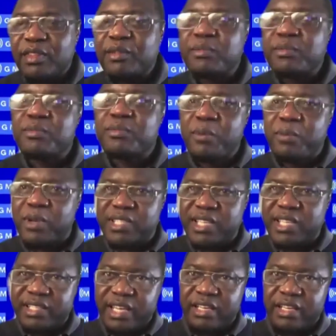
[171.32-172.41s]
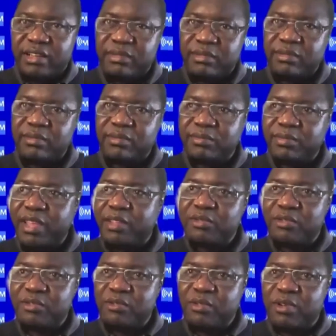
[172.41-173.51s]
What was your take when
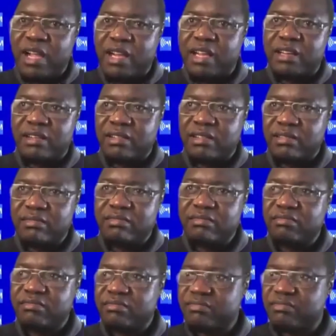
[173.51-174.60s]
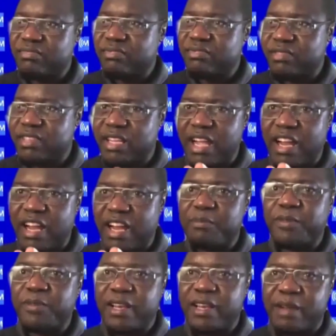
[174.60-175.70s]
you look at that, the
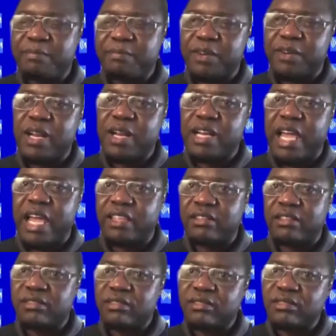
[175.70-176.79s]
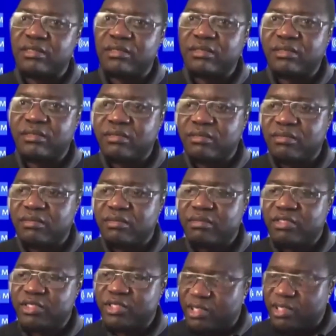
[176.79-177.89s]
atmosphere that particular night,
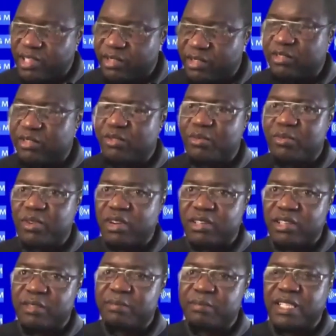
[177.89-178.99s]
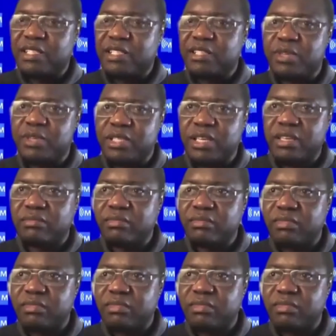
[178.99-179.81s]
just listening to what His Majesty was saying?